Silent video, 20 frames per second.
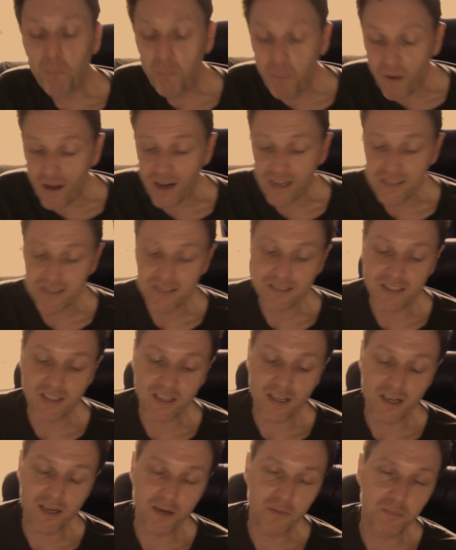but
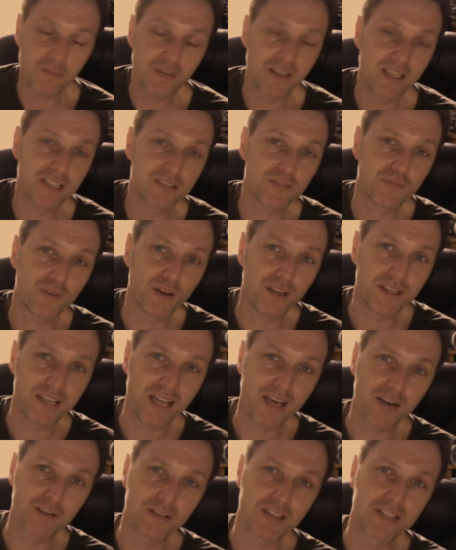let's find
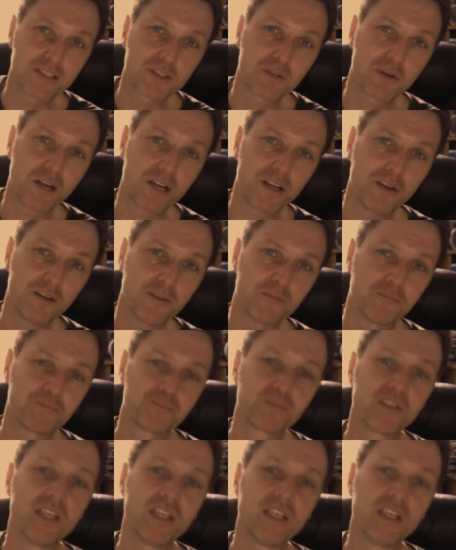out and let's crack on.